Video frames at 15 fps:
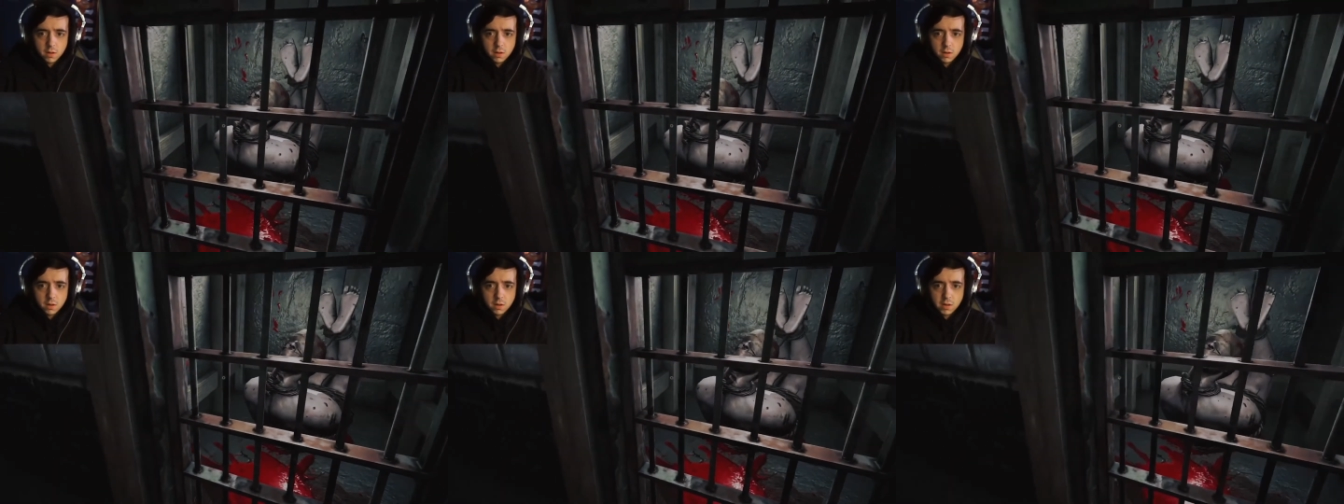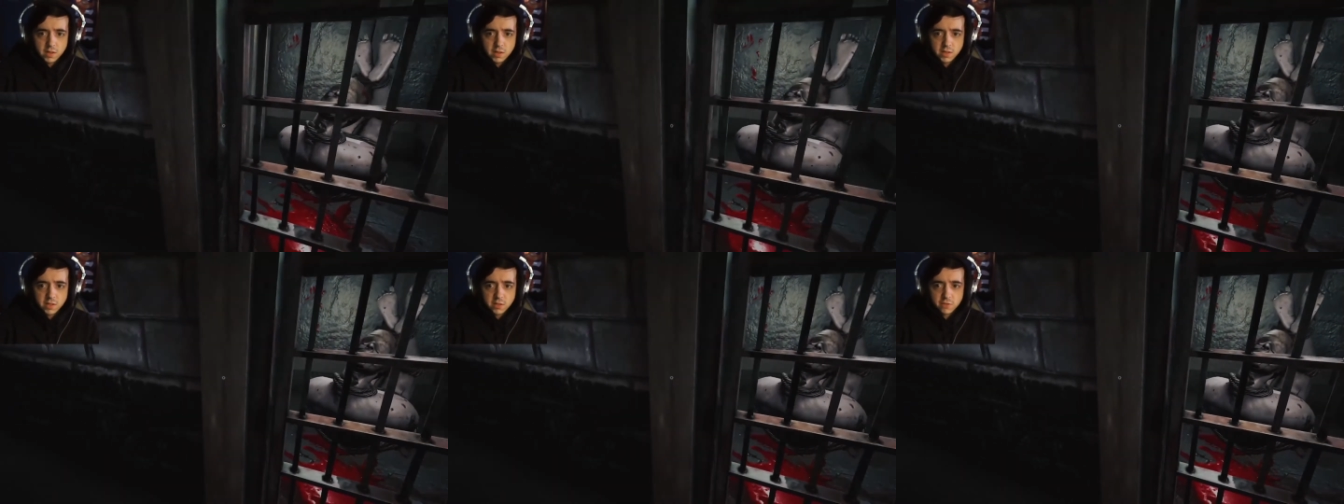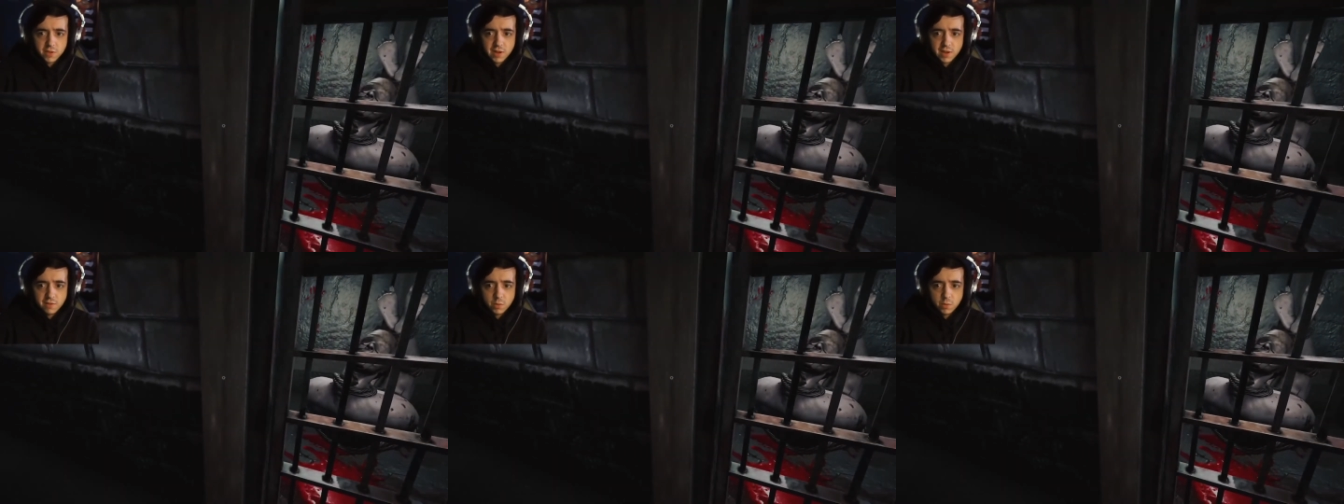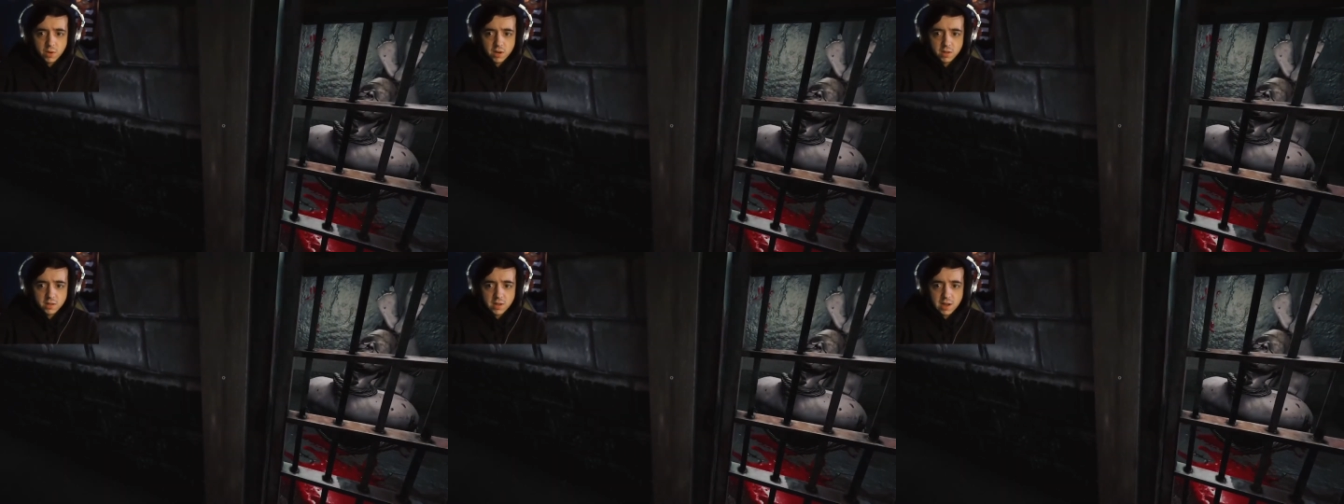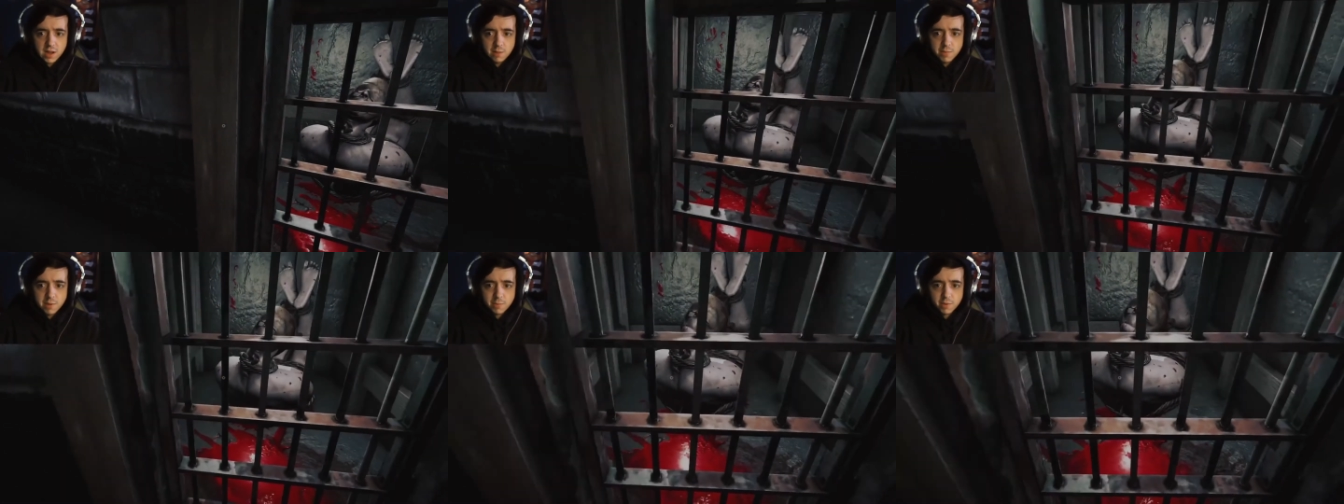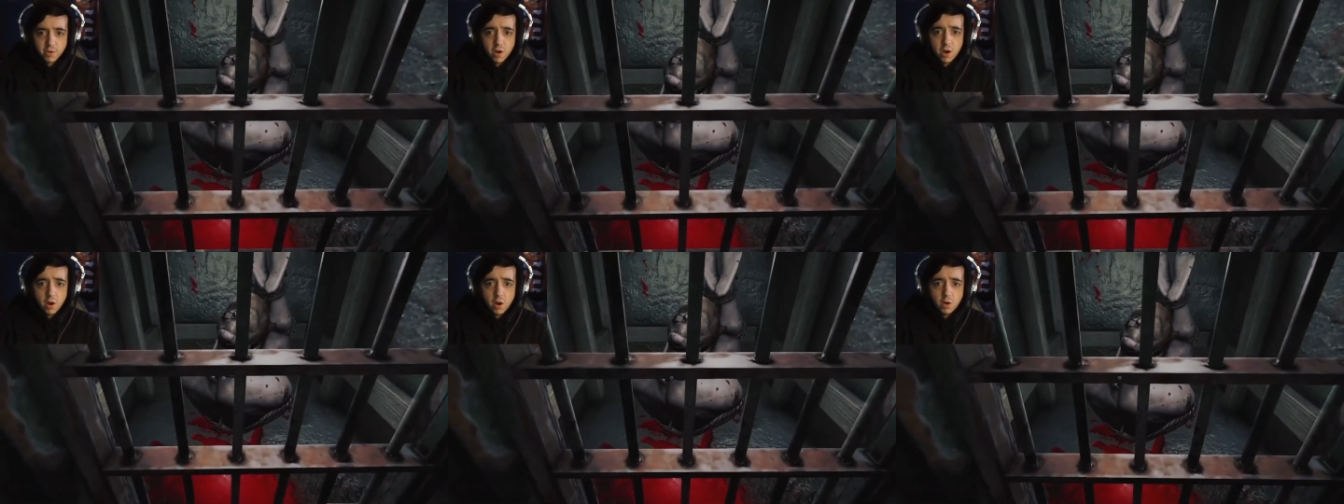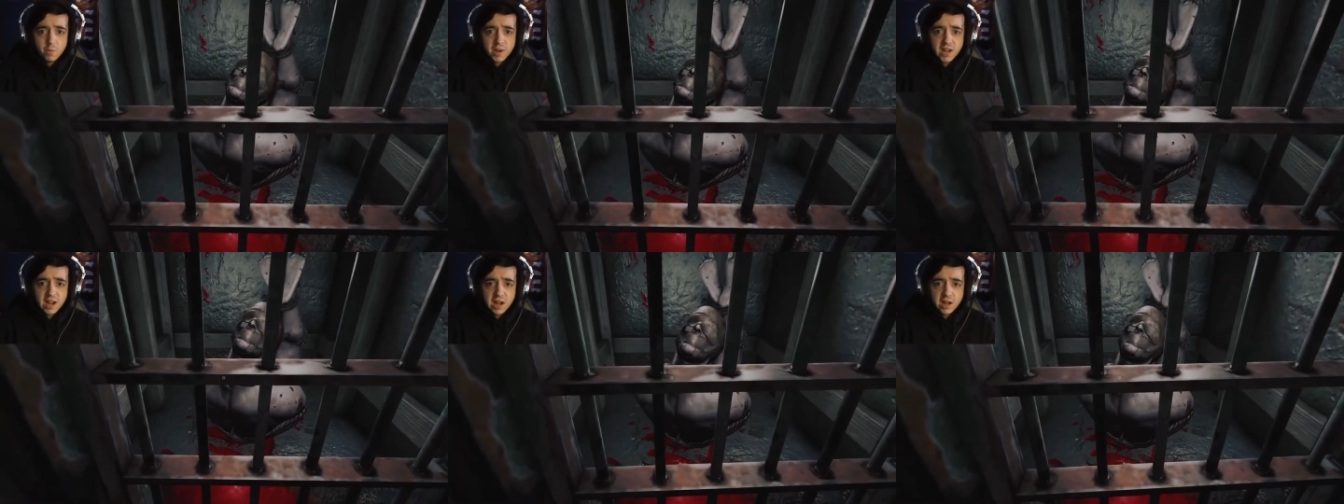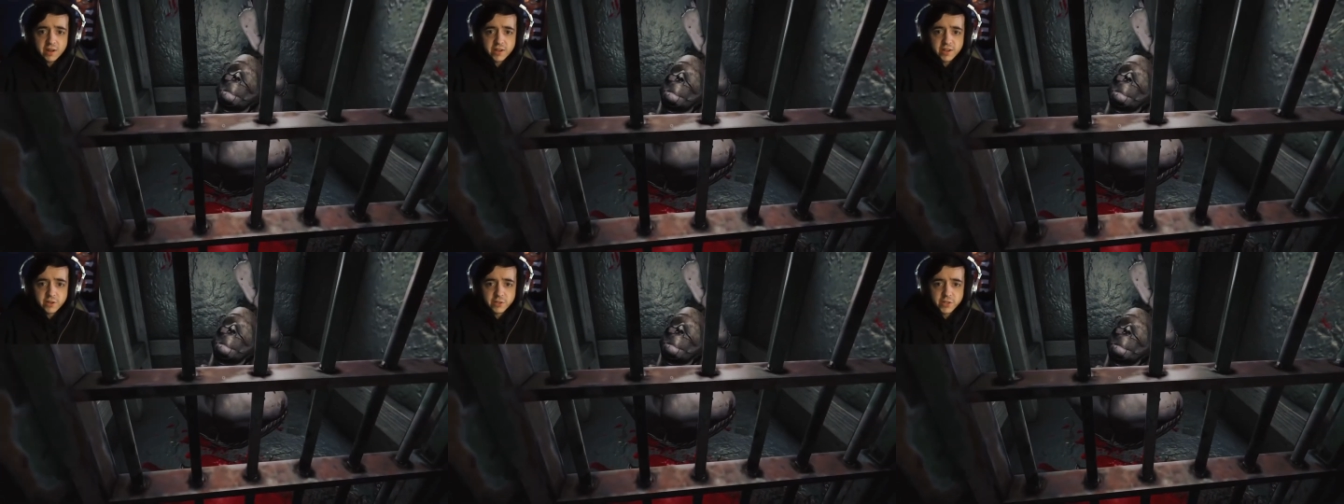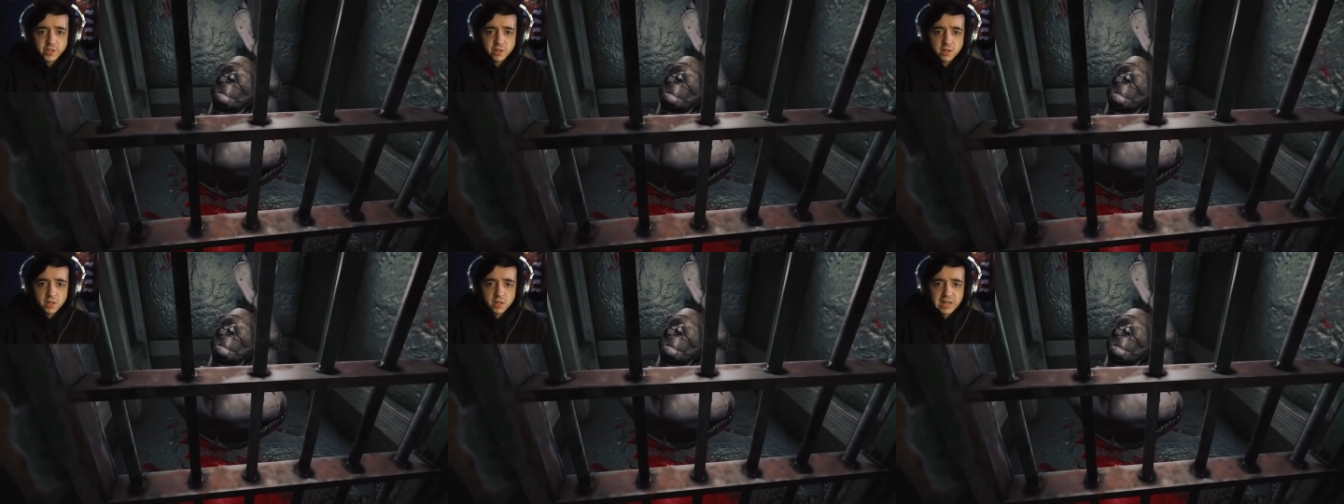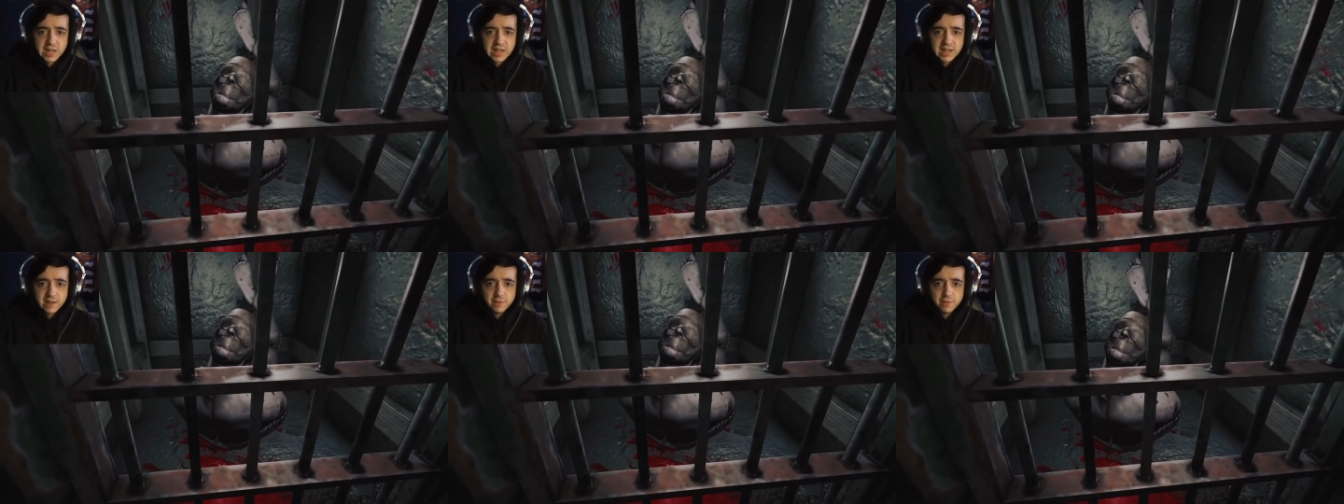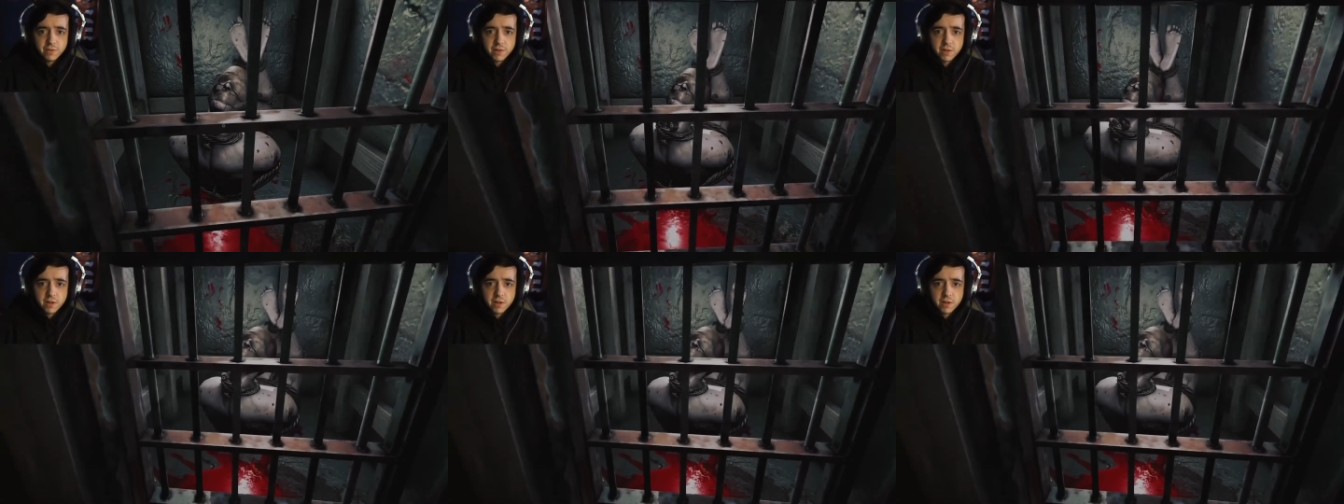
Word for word: That's his favorite way to tie people. Oh my god, you're still alive.